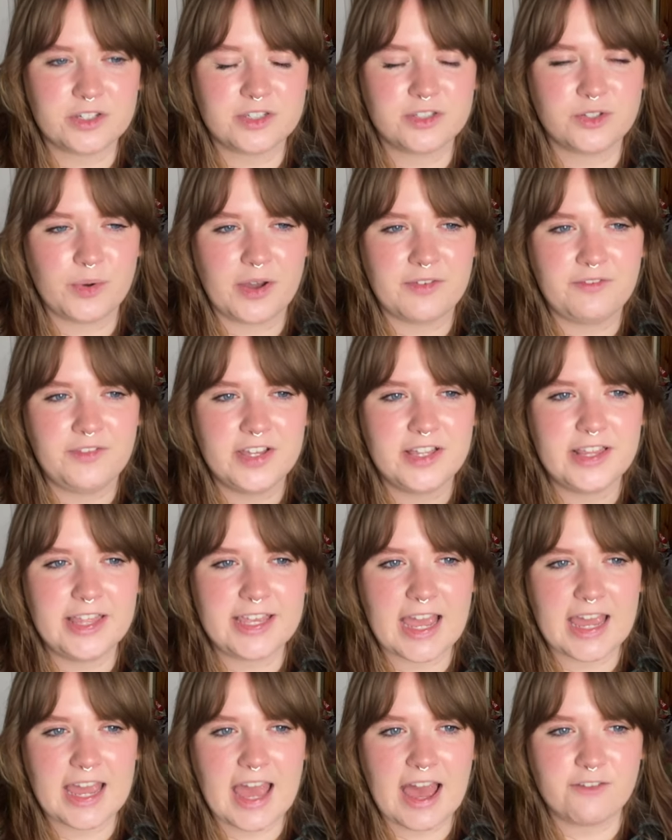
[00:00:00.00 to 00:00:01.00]
So I feel
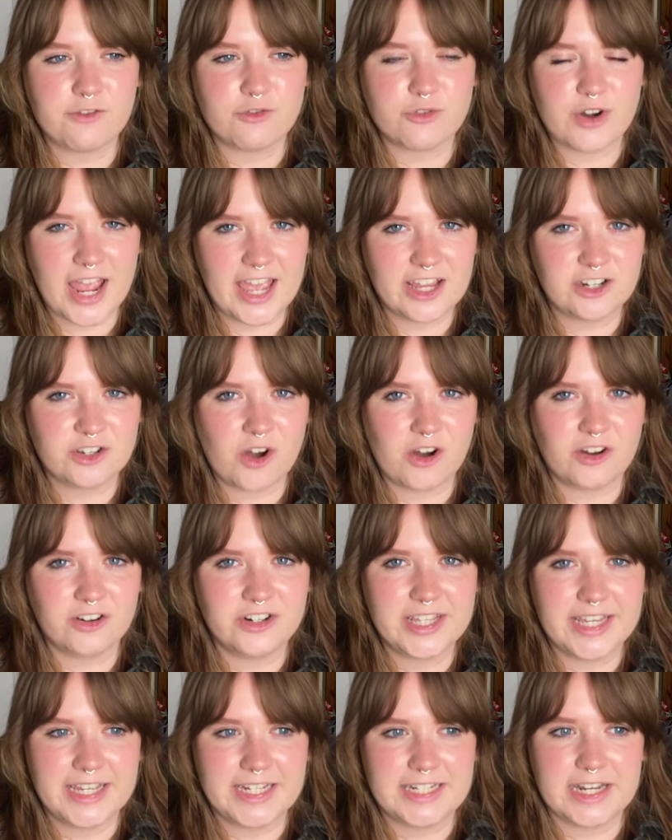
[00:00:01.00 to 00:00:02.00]
like I have read
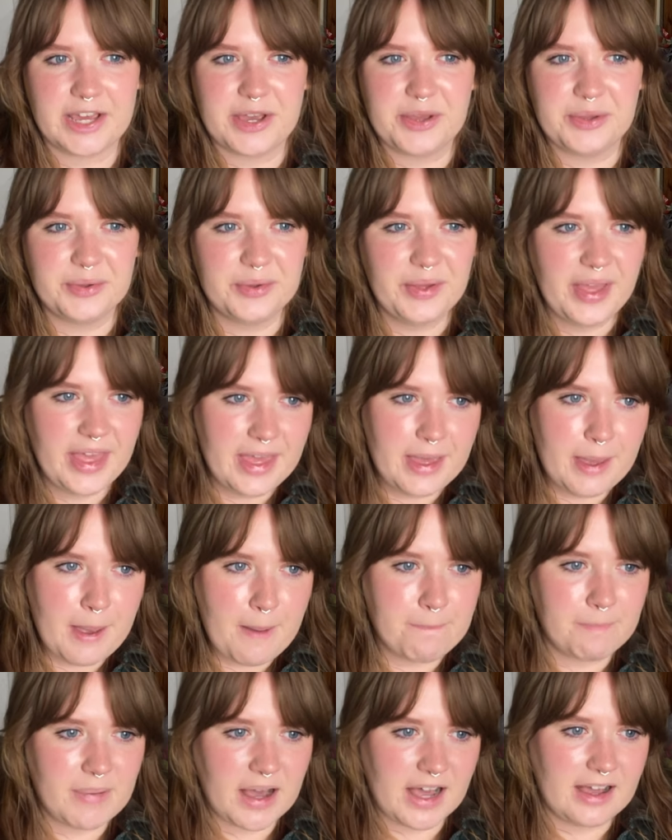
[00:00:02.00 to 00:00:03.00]
Coraline now,
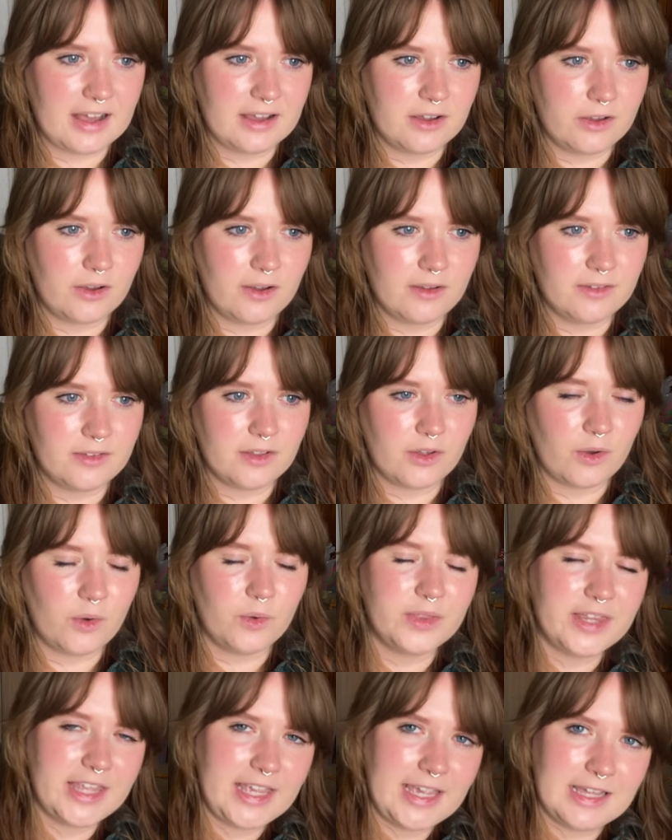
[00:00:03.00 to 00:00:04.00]
but
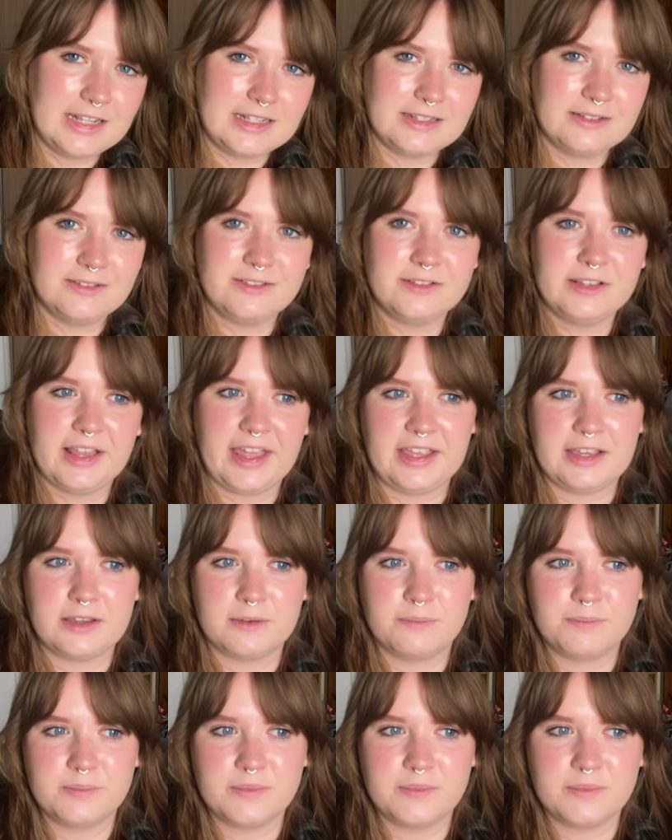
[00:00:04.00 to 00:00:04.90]
only in like